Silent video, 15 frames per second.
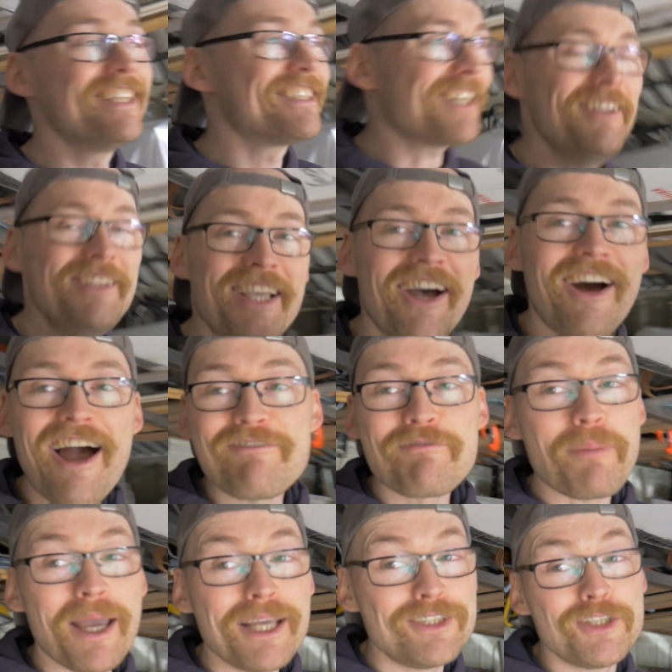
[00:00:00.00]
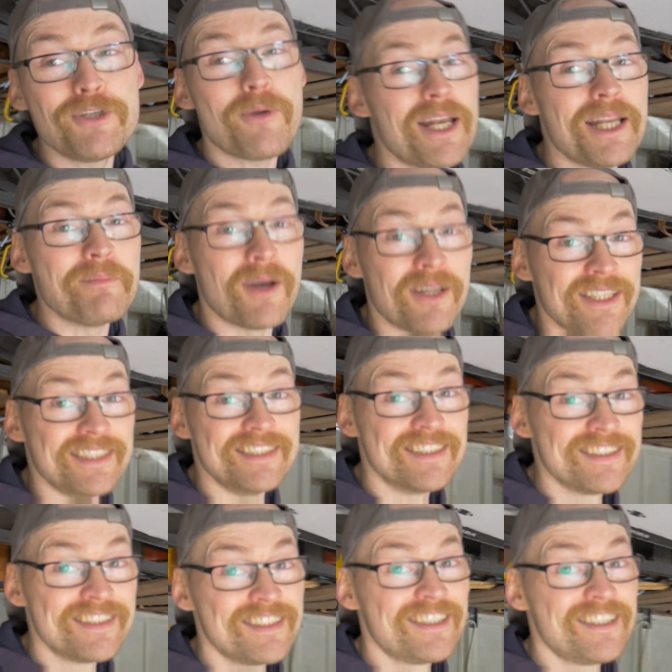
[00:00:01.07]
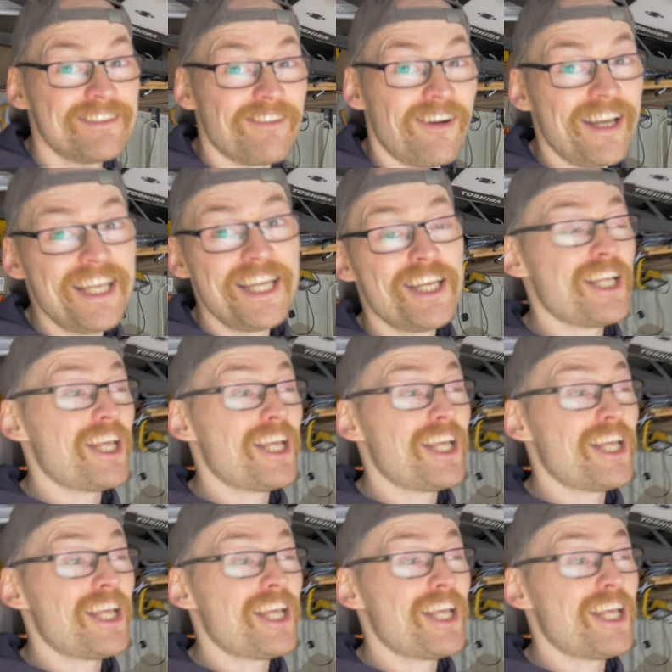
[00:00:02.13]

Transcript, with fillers: Tony Kart haven't paid you any money, right?